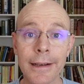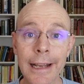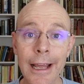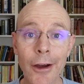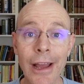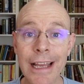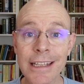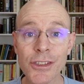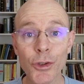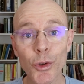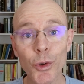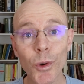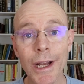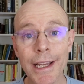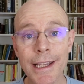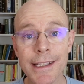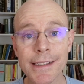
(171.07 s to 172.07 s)
Now, as
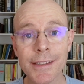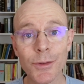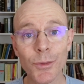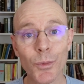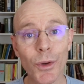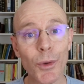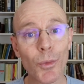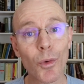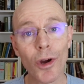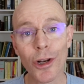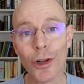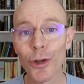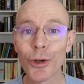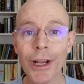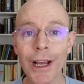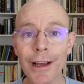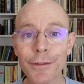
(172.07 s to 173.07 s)
always, we want to
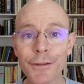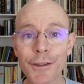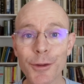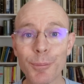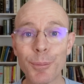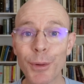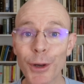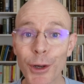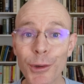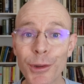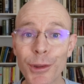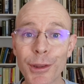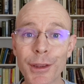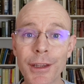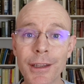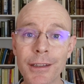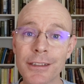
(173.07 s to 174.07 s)
look after
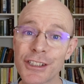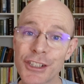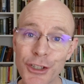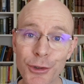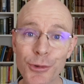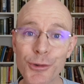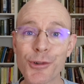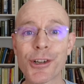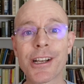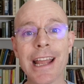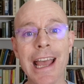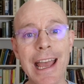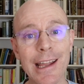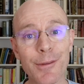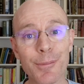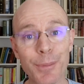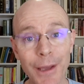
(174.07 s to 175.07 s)
both children
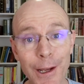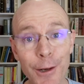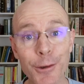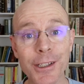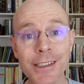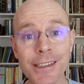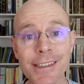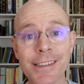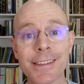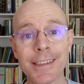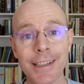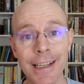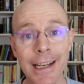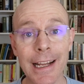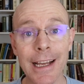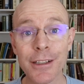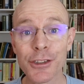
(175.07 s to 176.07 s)
and parents
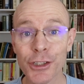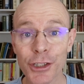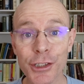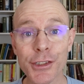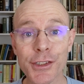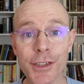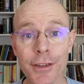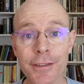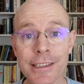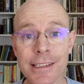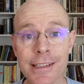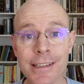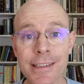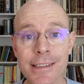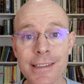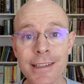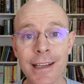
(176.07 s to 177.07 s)
in our church
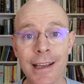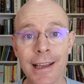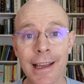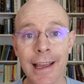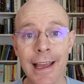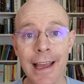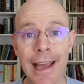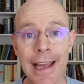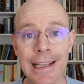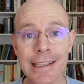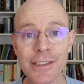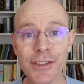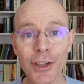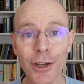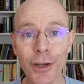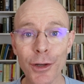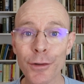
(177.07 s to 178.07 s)
services. And
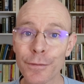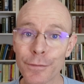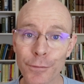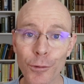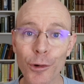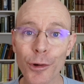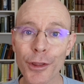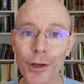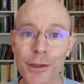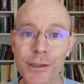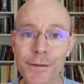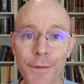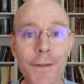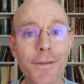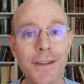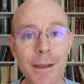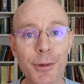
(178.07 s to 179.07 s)
so for those
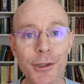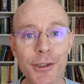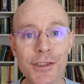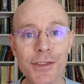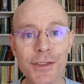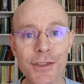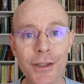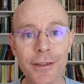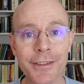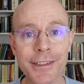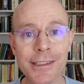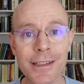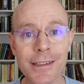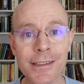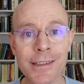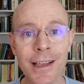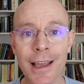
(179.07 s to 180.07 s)
50-person
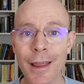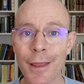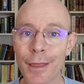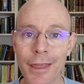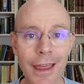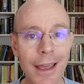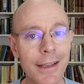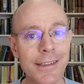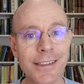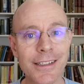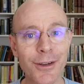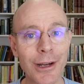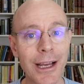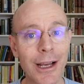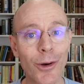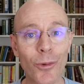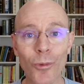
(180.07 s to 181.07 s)
services, thanks
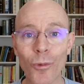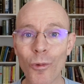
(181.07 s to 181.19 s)
to our